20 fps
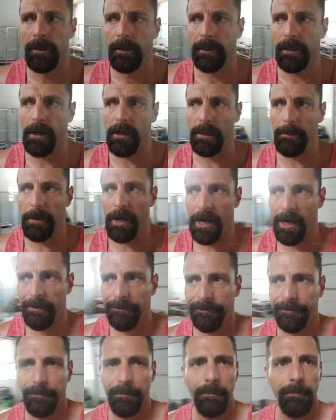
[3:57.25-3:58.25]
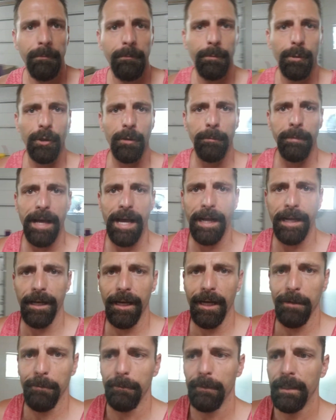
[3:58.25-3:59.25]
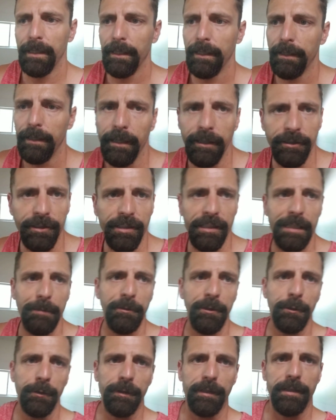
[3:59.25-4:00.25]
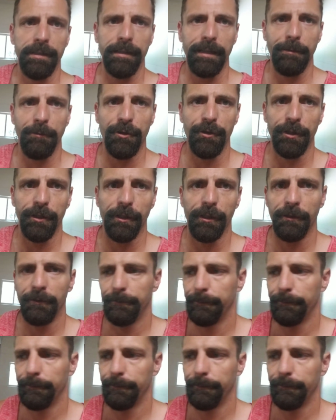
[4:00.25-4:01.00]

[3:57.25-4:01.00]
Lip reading: call them off, put them back up, and just keep doing the same drill.